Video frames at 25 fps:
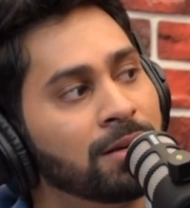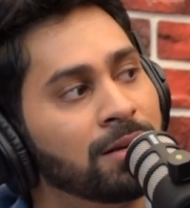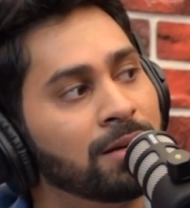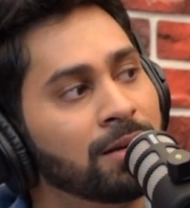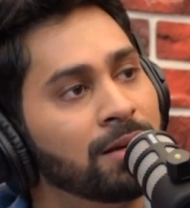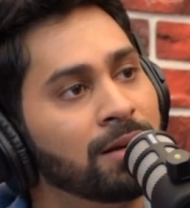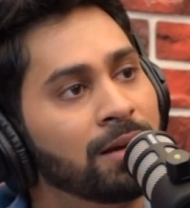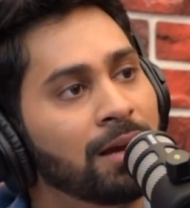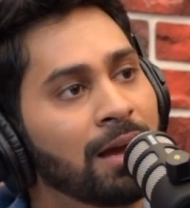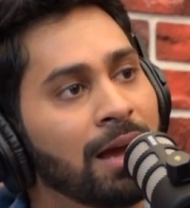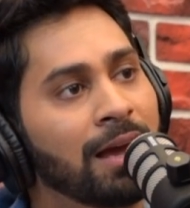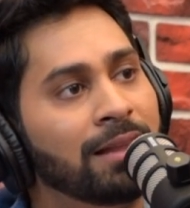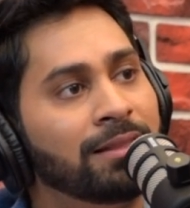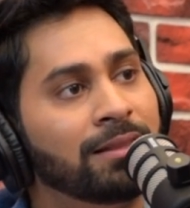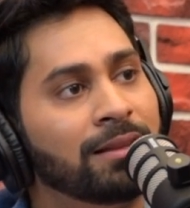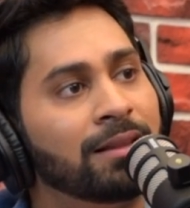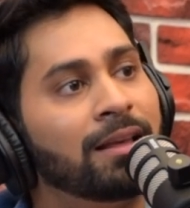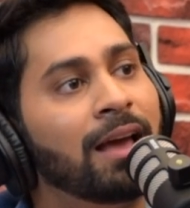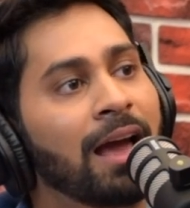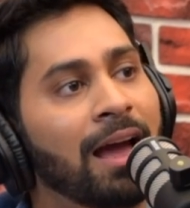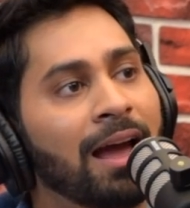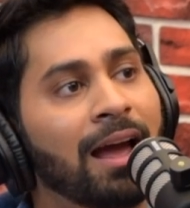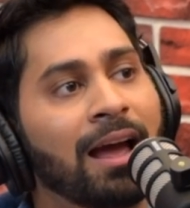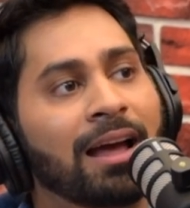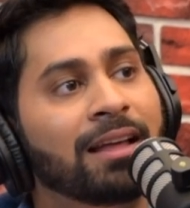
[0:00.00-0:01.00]
Yeah, I've heard and,
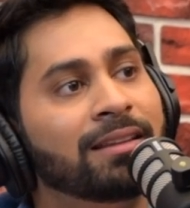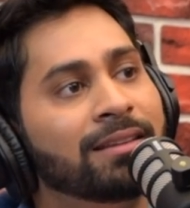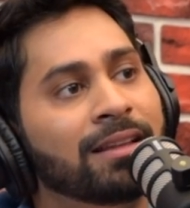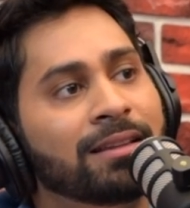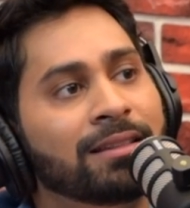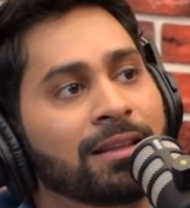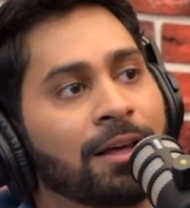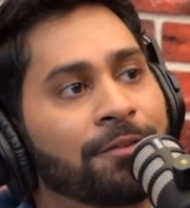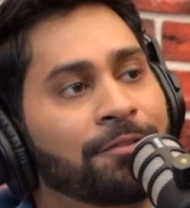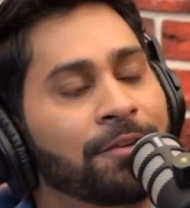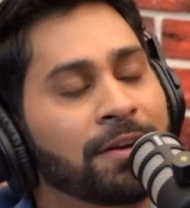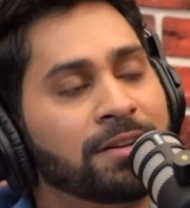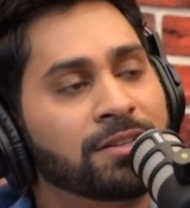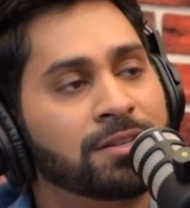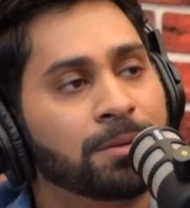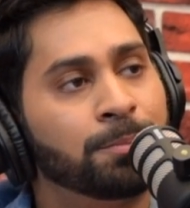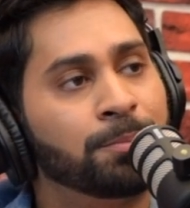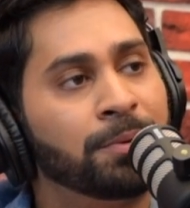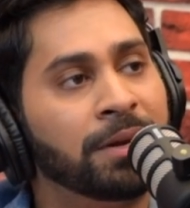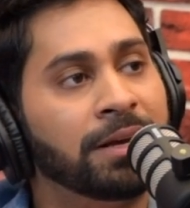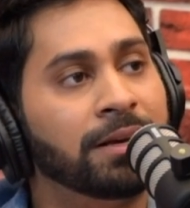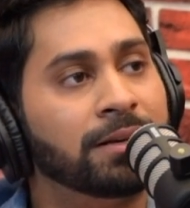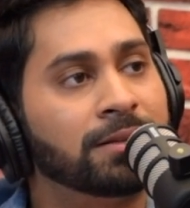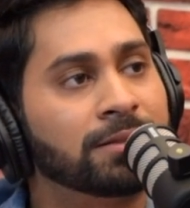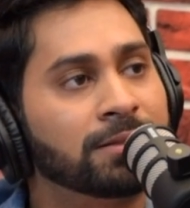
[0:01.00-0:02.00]
this. Yeah. And then their friendship
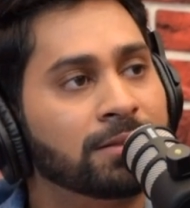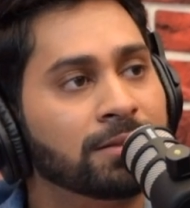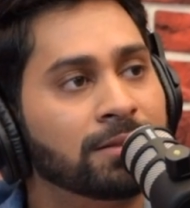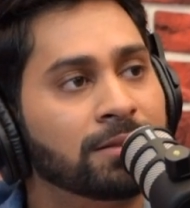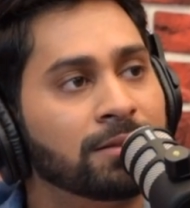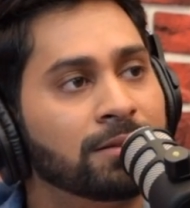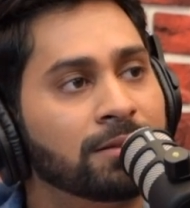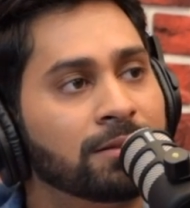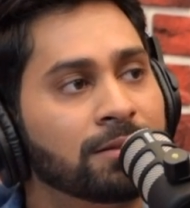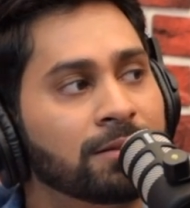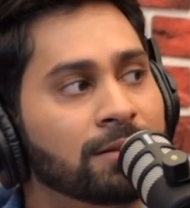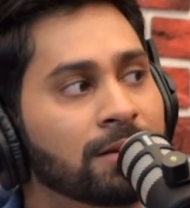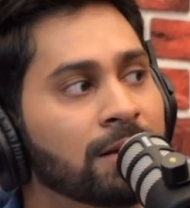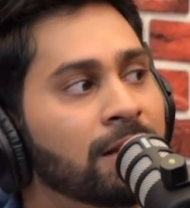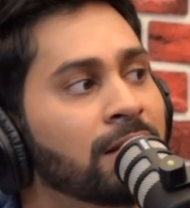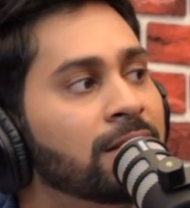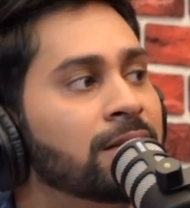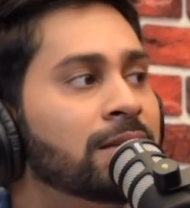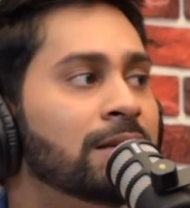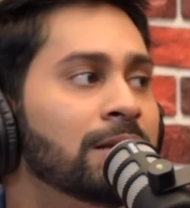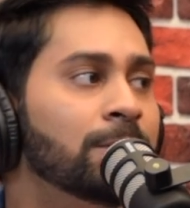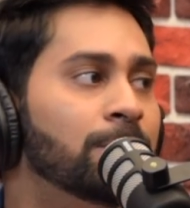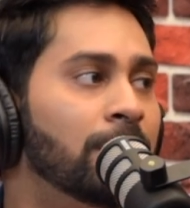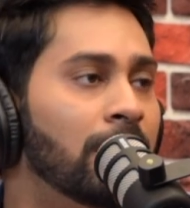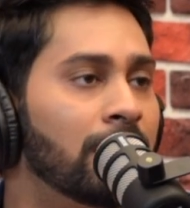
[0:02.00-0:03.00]
breaks. Oh, correct. Shit.
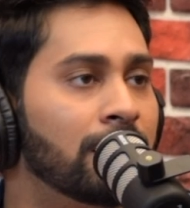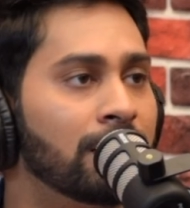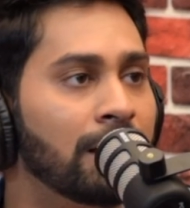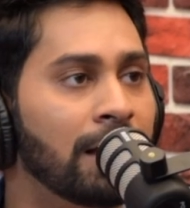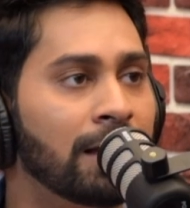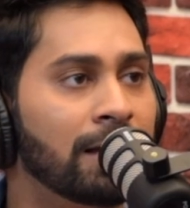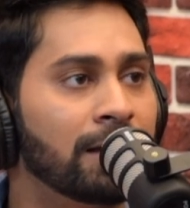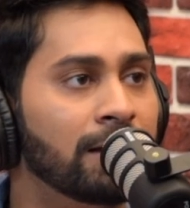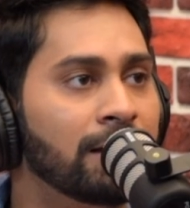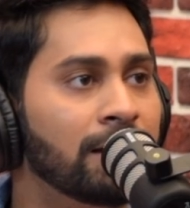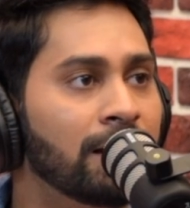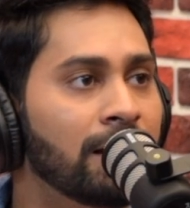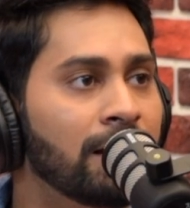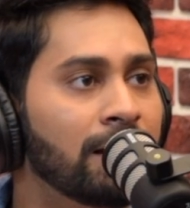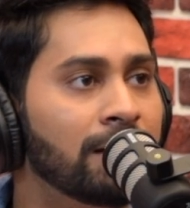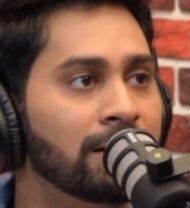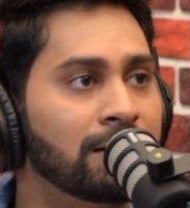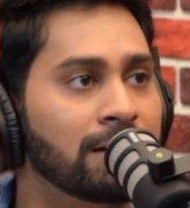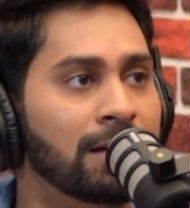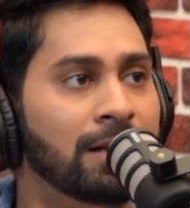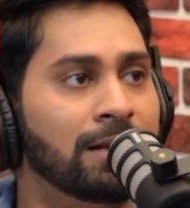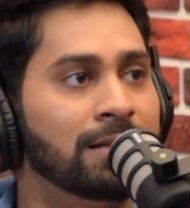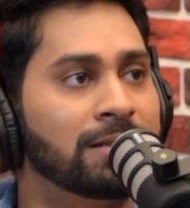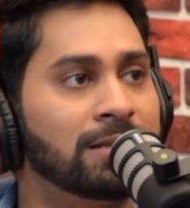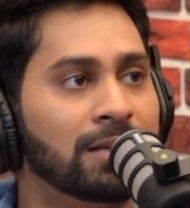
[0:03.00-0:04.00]
Kitni okay. bar, like it, it,
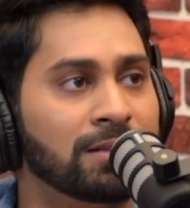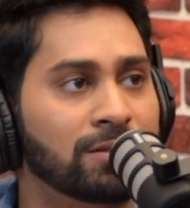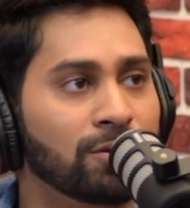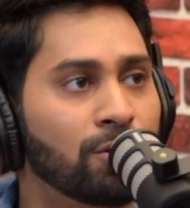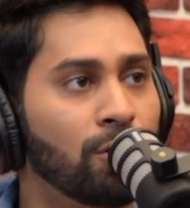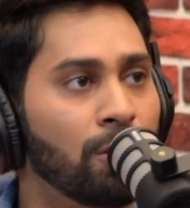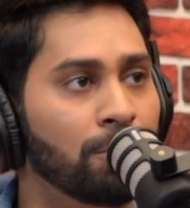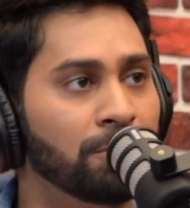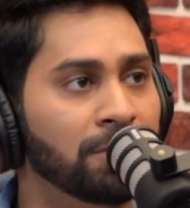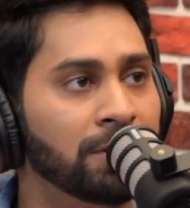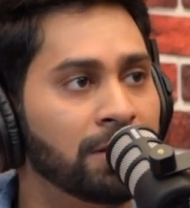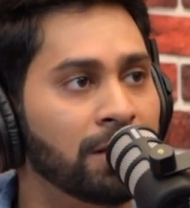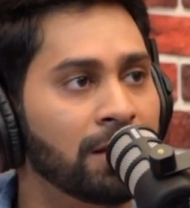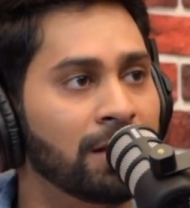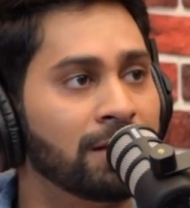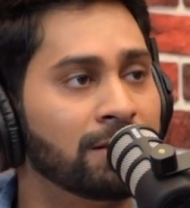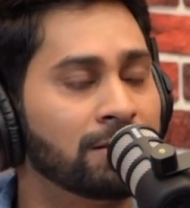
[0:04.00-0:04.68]
it's such a common thing.